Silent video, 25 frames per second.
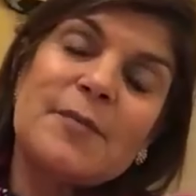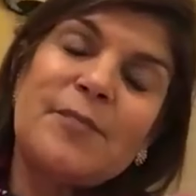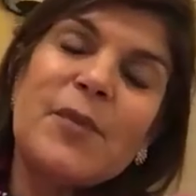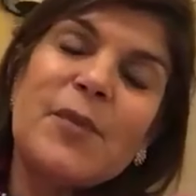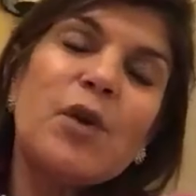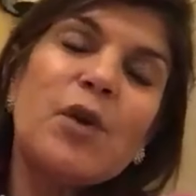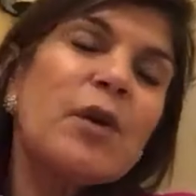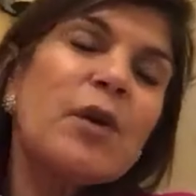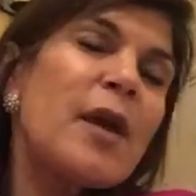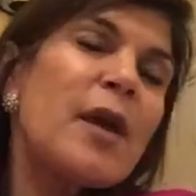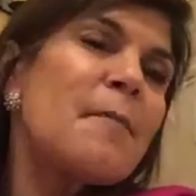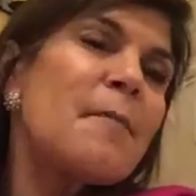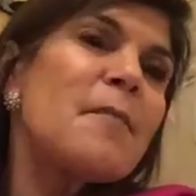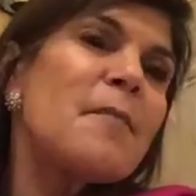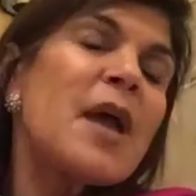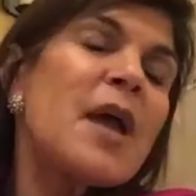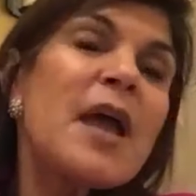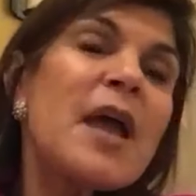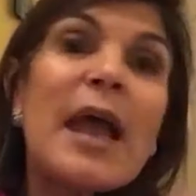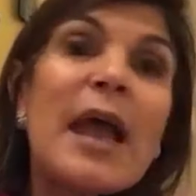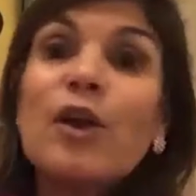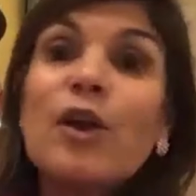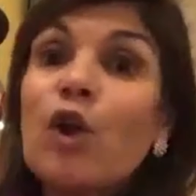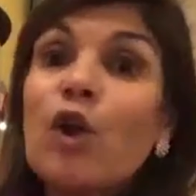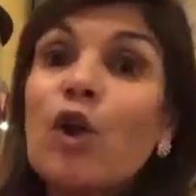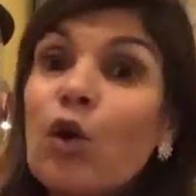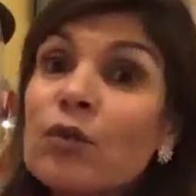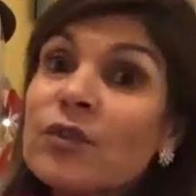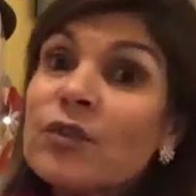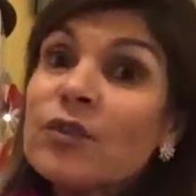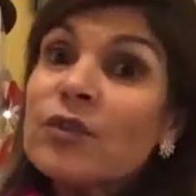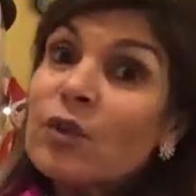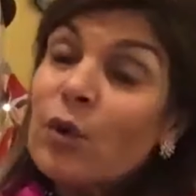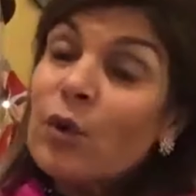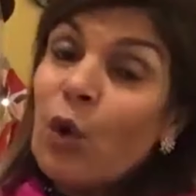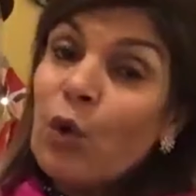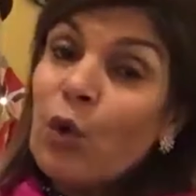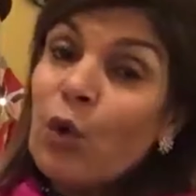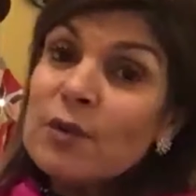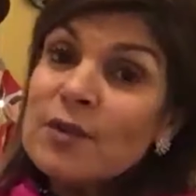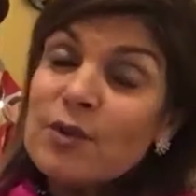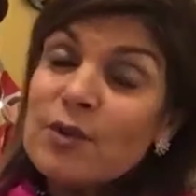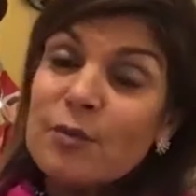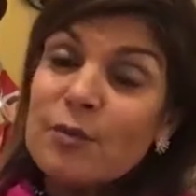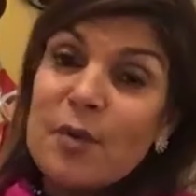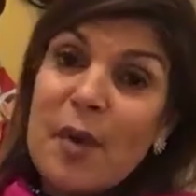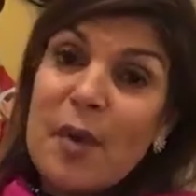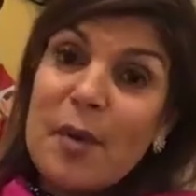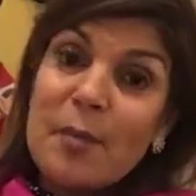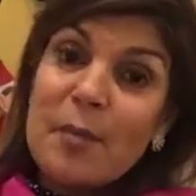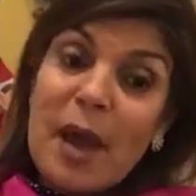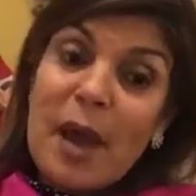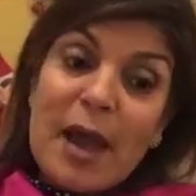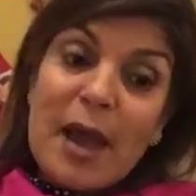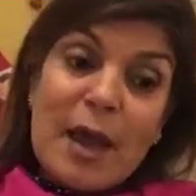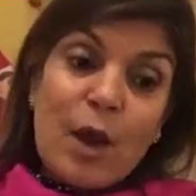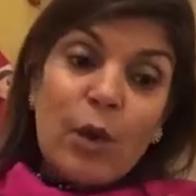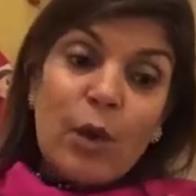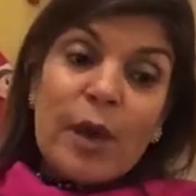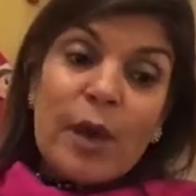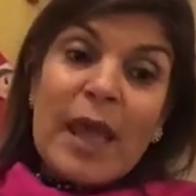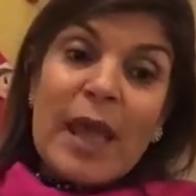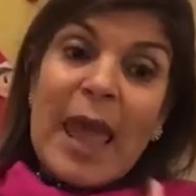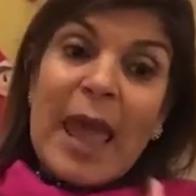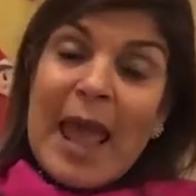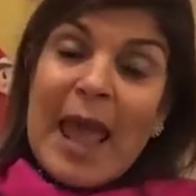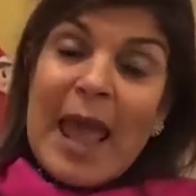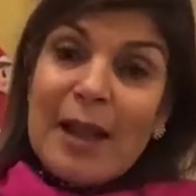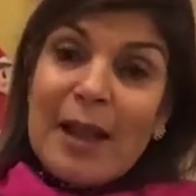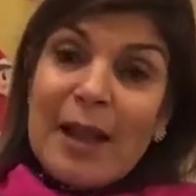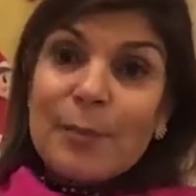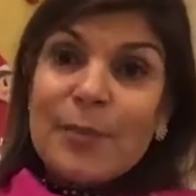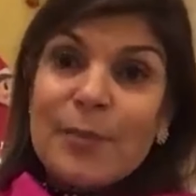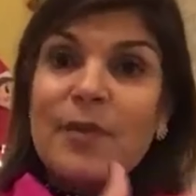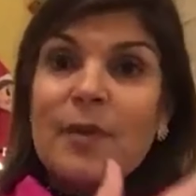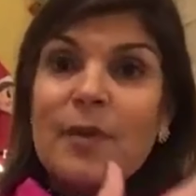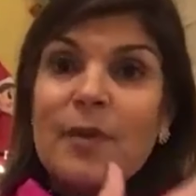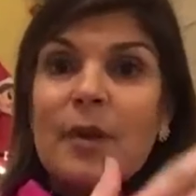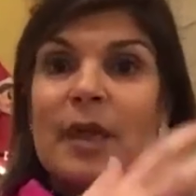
You get, and also remember, it helps